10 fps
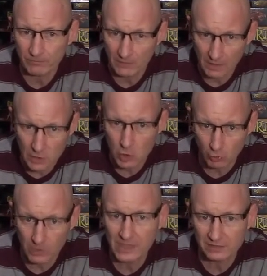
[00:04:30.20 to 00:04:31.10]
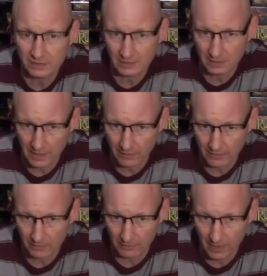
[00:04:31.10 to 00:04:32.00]
increased
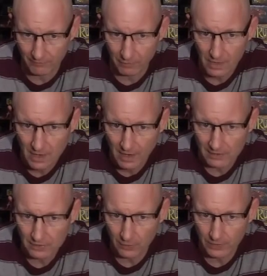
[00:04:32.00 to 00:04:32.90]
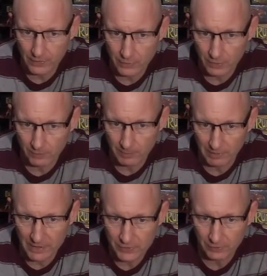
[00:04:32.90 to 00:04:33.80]
character level, and so then you can
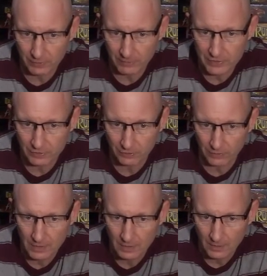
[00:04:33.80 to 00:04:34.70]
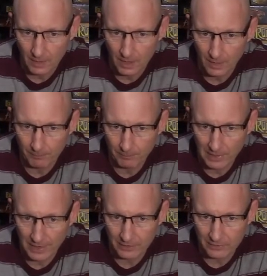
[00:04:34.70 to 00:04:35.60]
replace your original
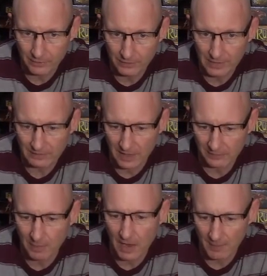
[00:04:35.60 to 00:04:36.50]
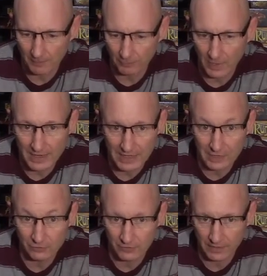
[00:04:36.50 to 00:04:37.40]
placards with these. They pop right
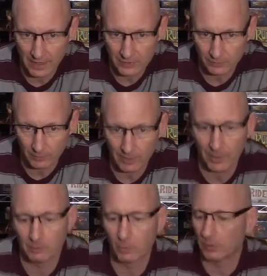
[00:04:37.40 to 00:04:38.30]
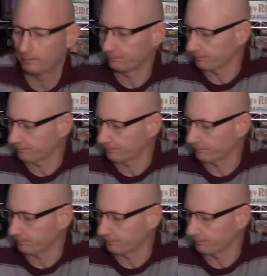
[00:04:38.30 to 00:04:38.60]
into the actual player board.